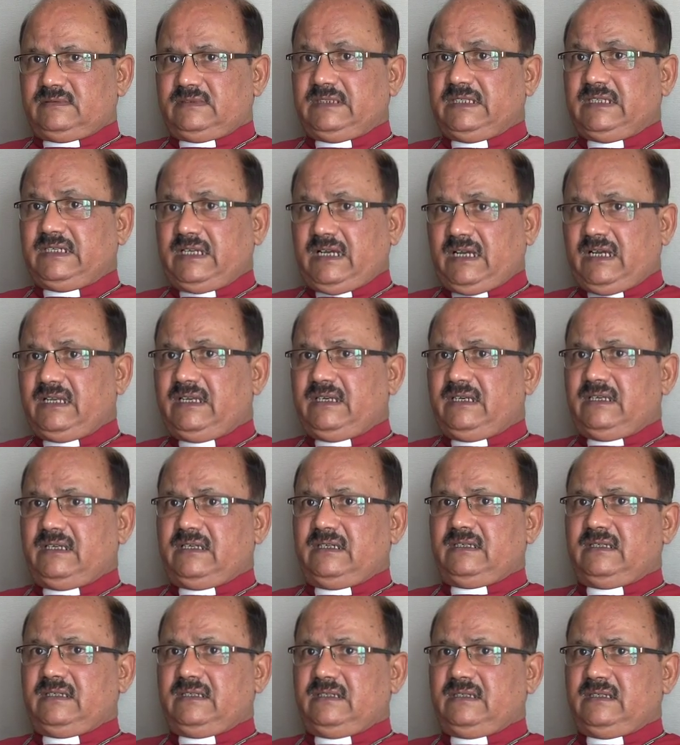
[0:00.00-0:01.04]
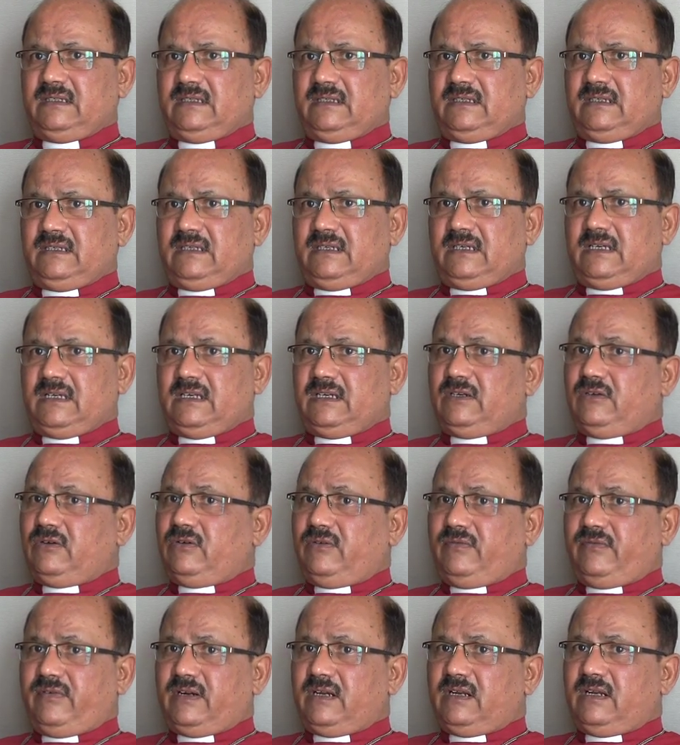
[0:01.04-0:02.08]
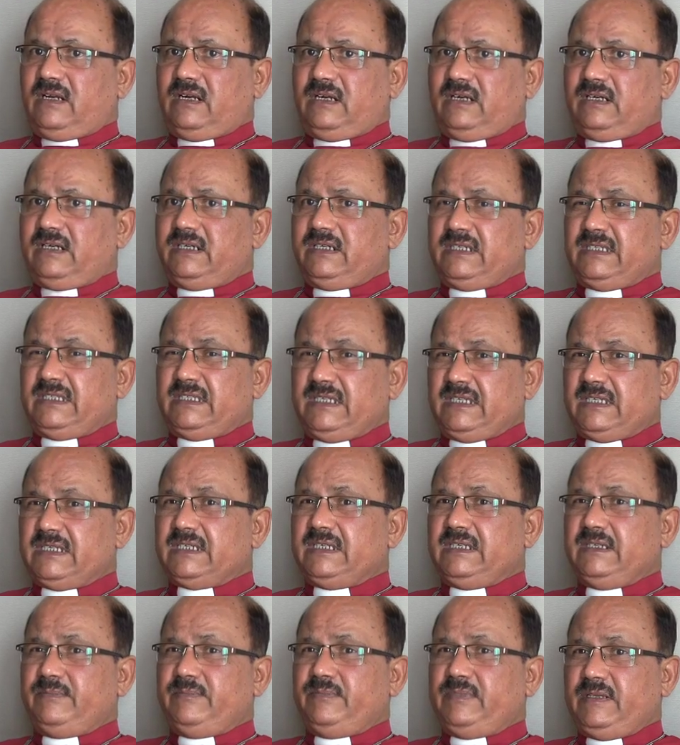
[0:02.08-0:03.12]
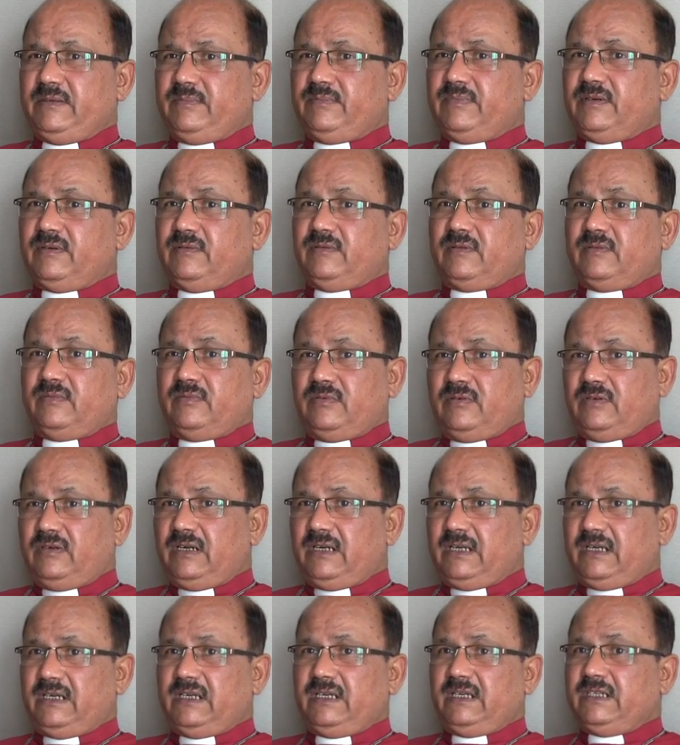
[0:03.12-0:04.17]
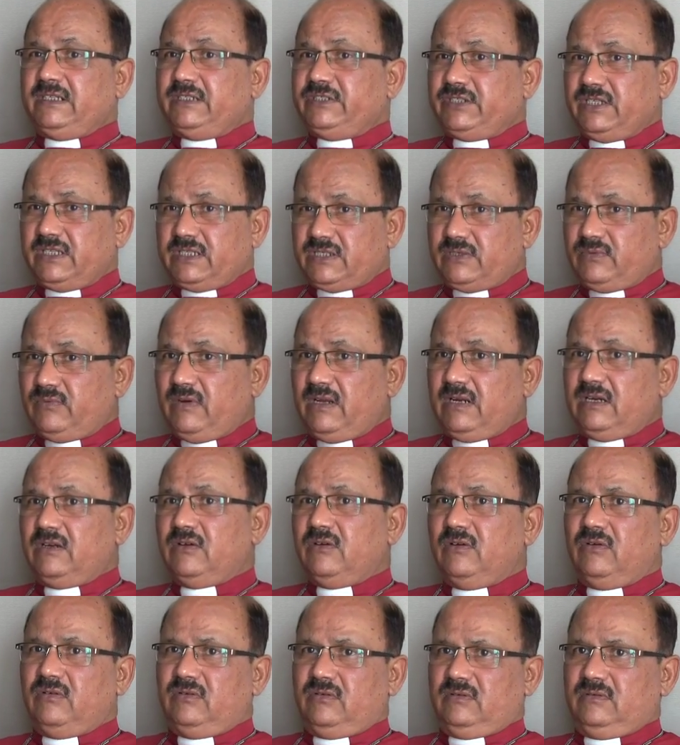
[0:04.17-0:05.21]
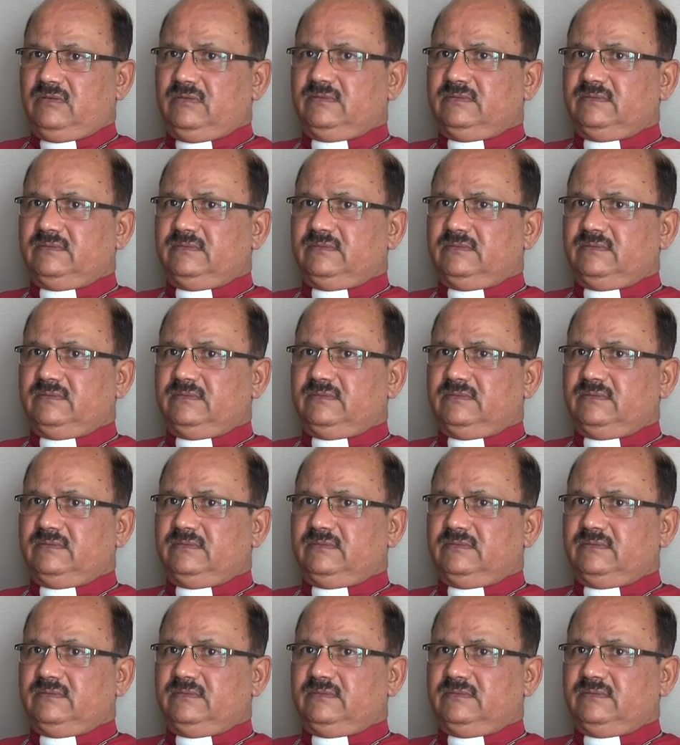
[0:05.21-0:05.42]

They died. And over 160 people were wounded in just one go.